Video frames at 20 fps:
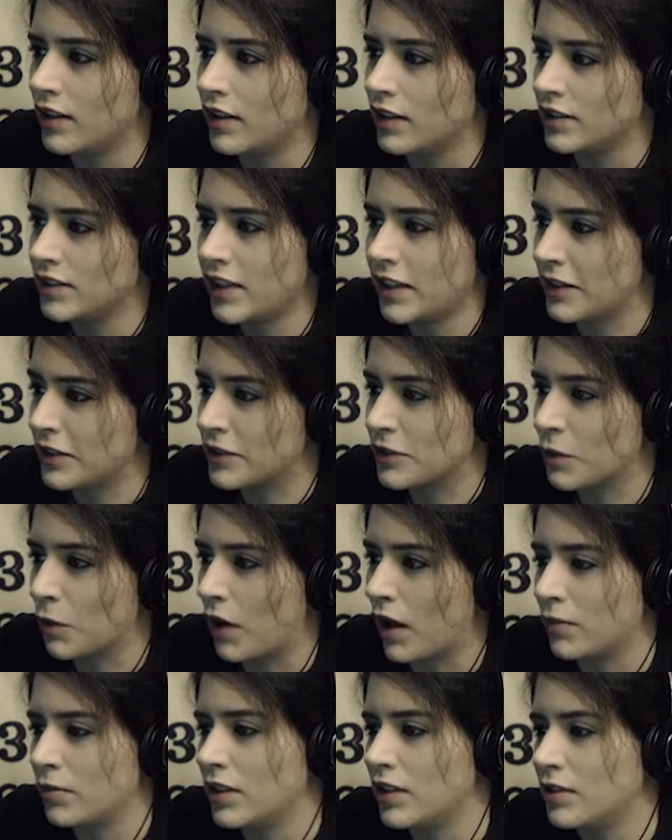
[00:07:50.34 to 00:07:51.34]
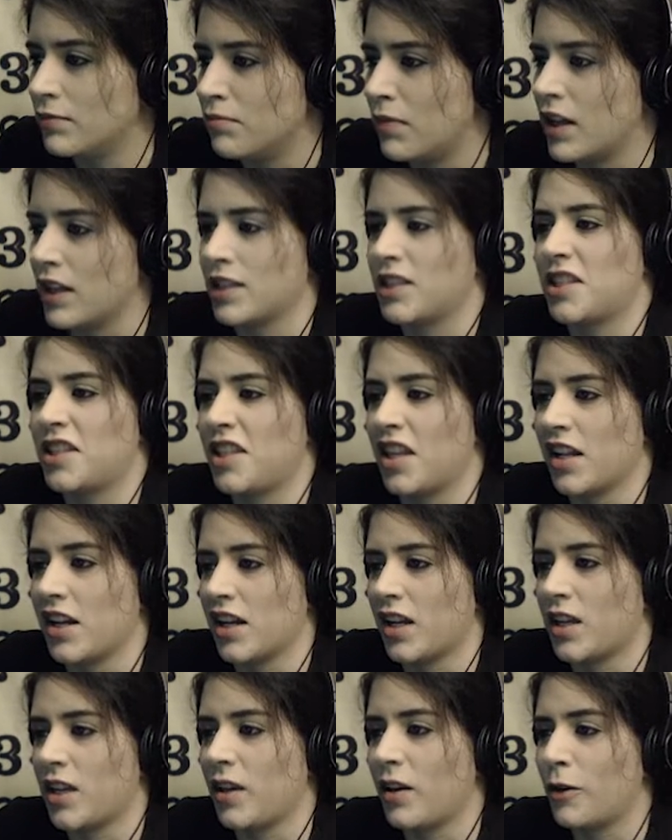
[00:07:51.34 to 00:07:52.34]
Aesthetic squabble. My
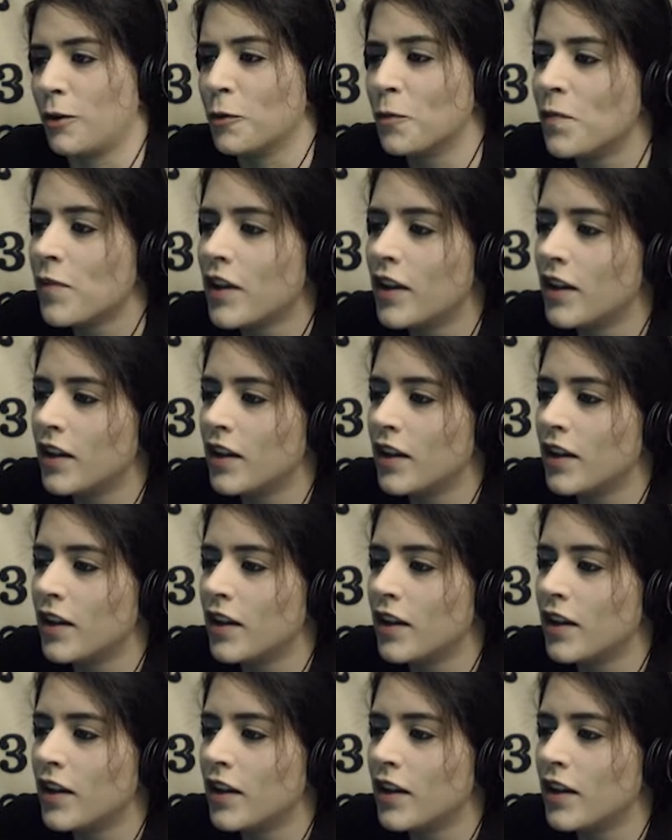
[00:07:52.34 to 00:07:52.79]
aesthetic, yo.